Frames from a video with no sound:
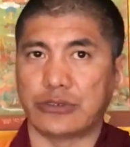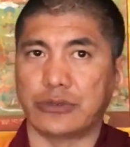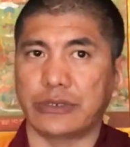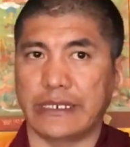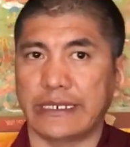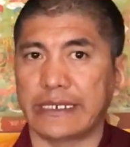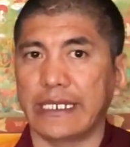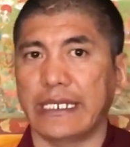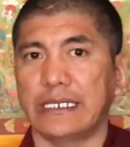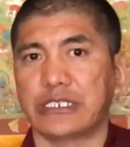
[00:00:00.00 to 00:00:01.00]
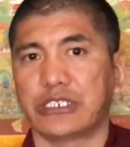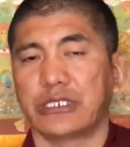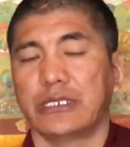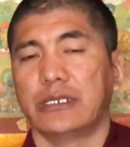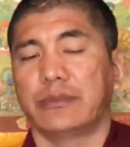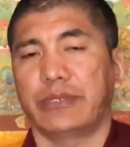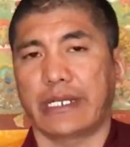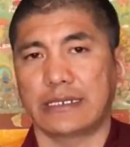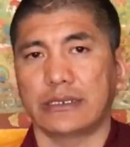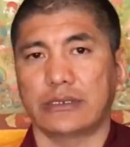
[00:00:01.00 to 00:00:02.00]
to engage
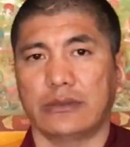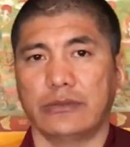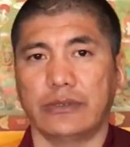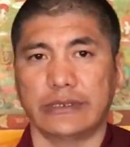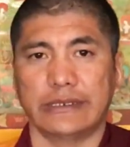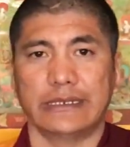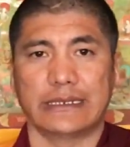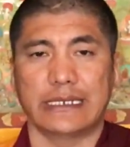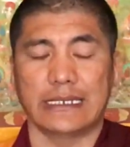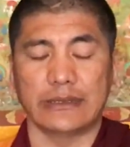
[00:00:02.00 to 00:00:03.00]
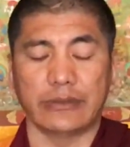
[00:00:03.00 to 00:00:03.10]
practice on wordness as